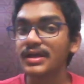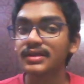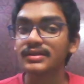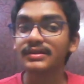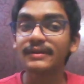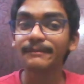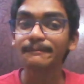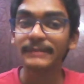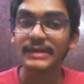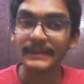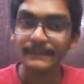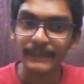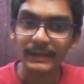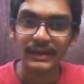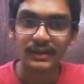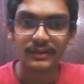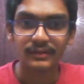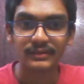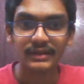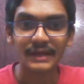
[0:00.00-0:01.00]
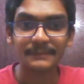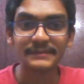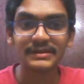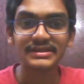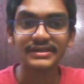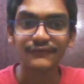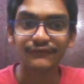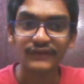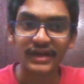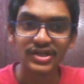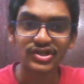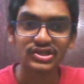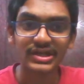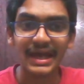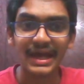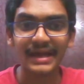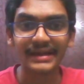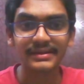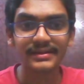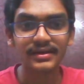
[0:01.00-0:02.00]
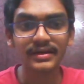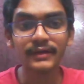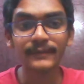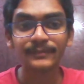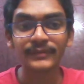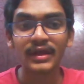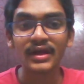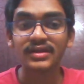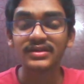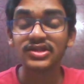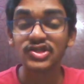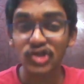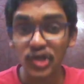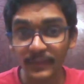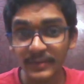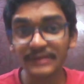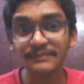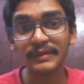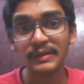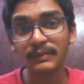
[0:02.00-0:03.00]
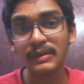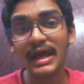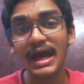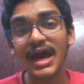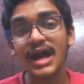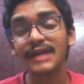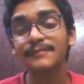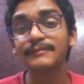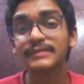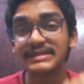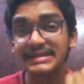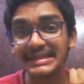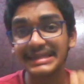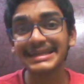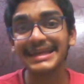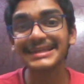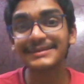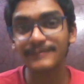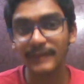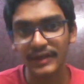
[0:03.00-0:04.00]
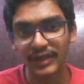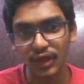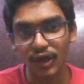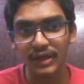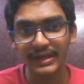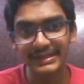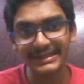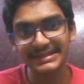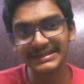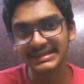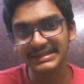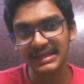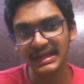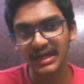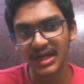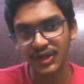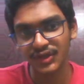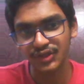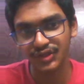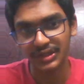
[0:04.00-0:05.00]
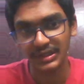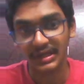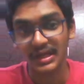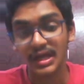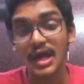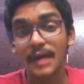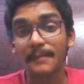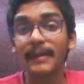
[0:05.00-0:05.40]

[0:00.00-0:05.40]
the people, that means the French and the German people are seen as minorities in the country.